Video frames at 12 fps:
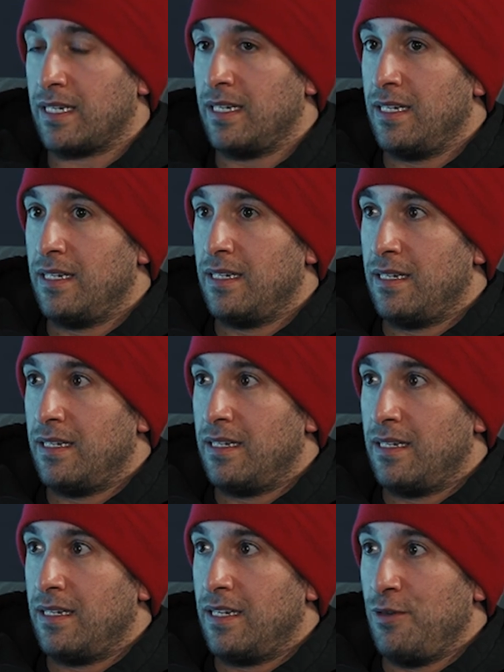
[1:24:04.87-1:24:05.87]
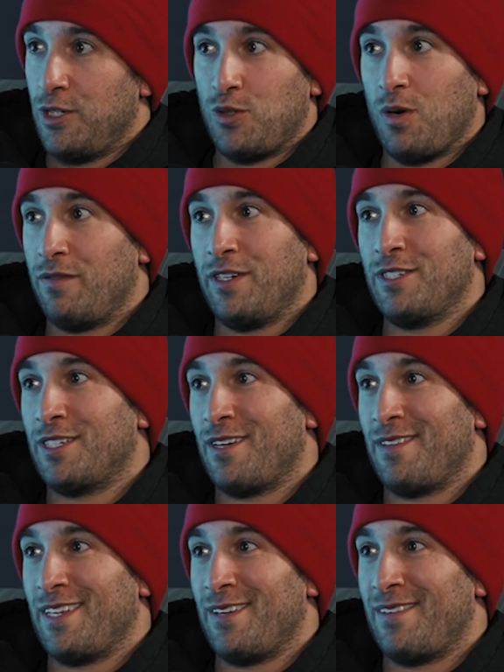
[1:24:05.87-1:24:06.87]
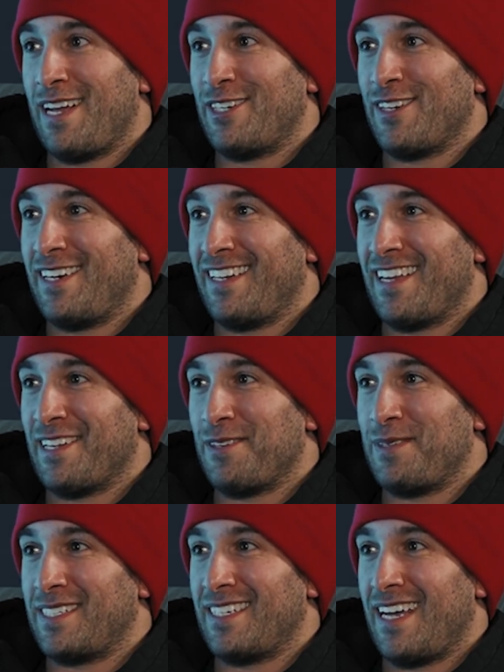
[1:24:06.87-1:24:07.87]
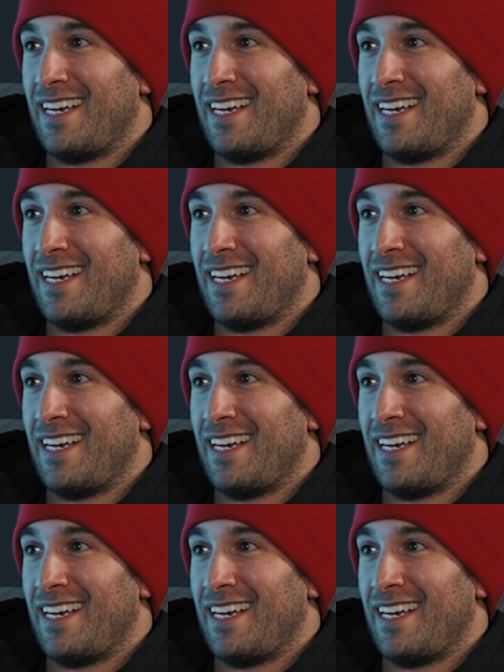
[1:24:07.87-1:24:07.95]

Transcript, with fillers: it was 12 years ago that you and I trained together at Westside,